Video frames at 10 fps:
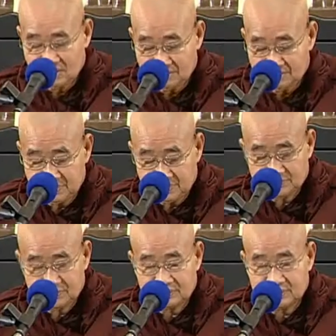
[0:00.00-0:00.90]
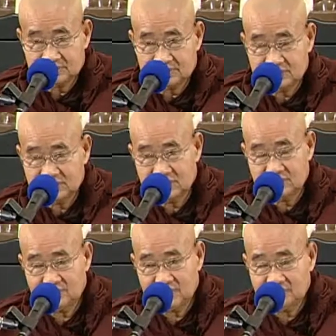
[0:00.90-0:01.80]
Because of this reason,
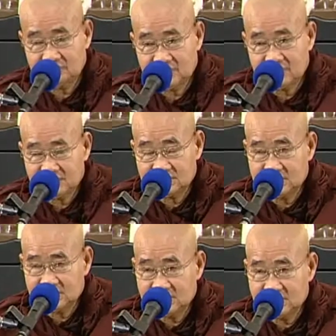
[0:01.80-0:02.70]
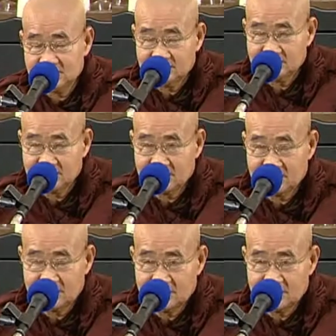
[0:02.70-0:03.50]
while practicing anabana,